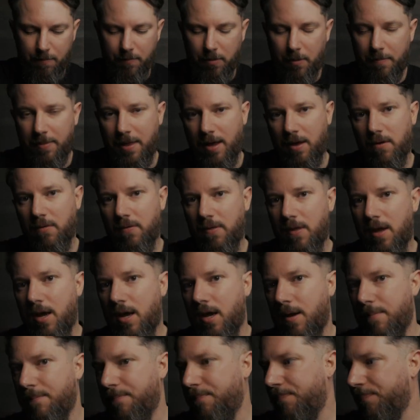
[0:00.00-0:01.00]
Pop that on
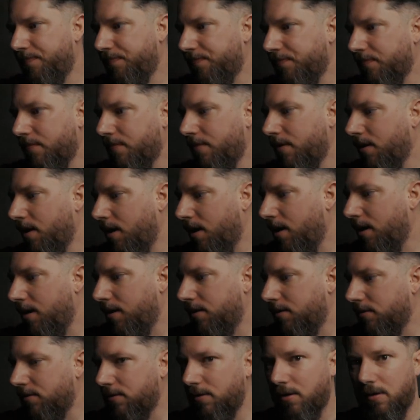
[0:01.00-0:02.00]
there,
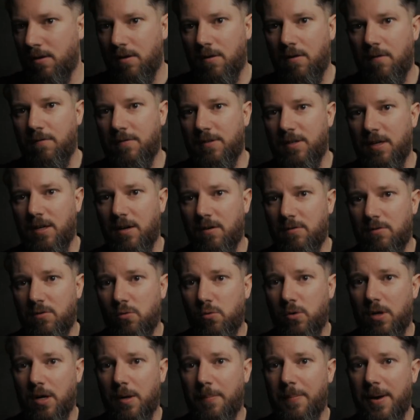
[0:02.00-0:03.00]
and see, I was
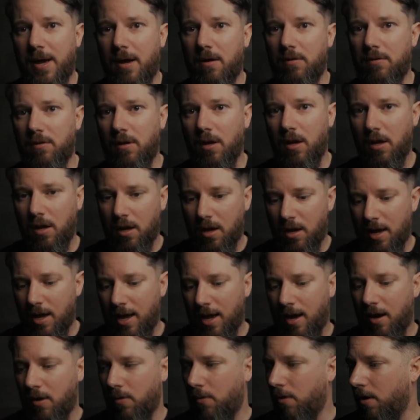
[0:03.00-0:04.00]
talking about
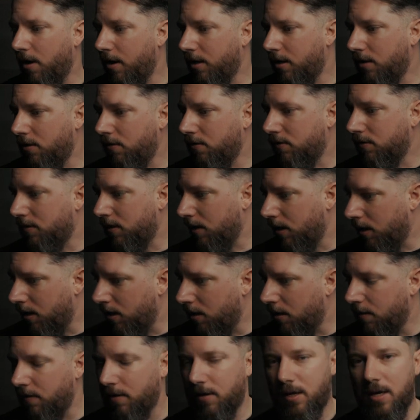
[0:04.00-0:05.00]
how I use
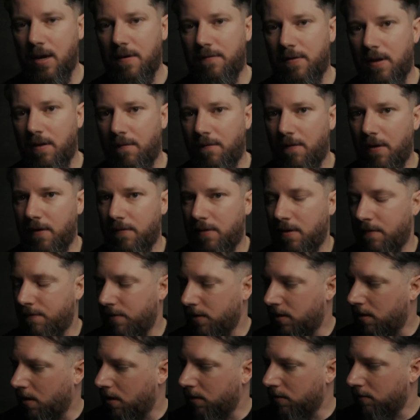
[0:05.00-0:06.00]
the Nifty 50
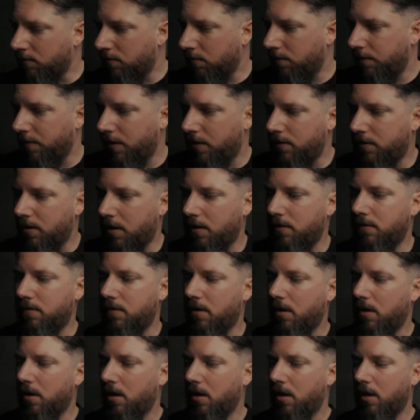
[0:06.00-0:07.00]
for dance floor
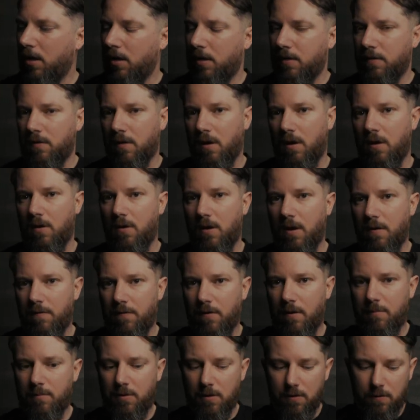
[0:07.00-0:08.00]
photos. So if
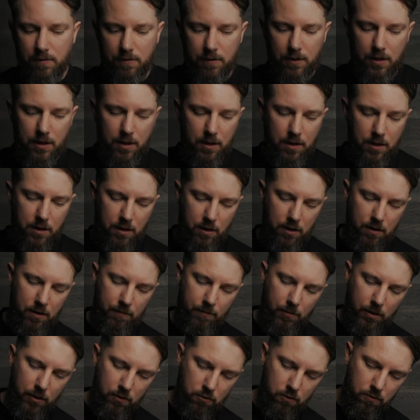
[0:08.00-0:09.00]
I'm using
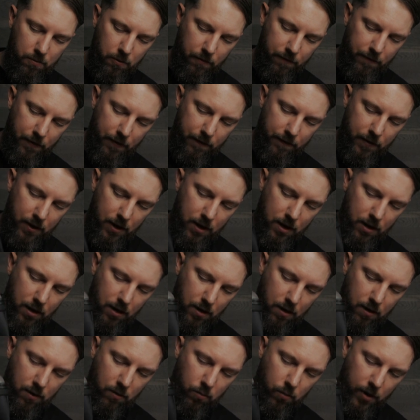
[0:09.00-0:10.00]
my normal 50,
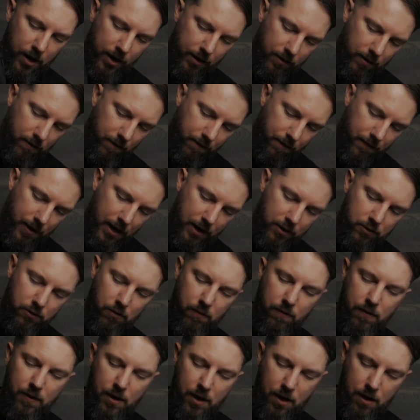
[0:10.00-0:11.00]
I'll whack the flash
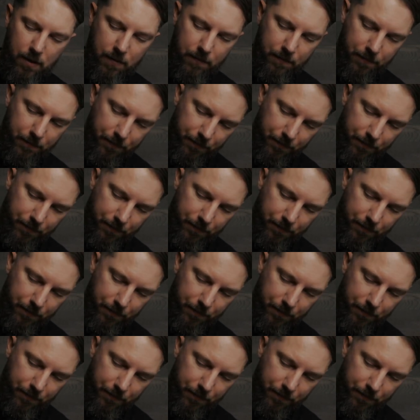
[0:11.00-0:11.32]
on there.